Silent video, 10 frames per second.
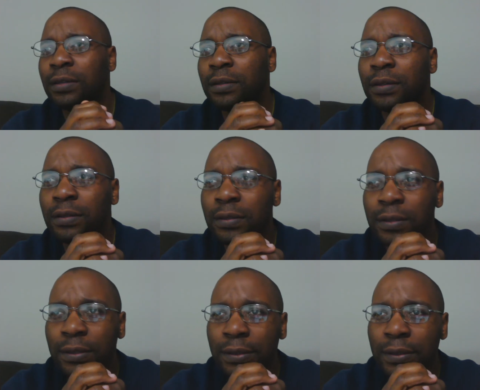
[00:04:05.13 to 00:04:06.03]

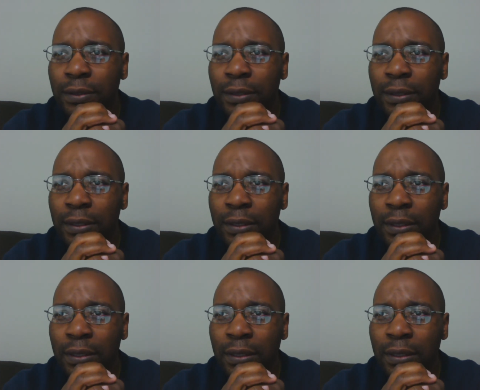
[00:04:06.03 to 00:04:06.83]
(silence)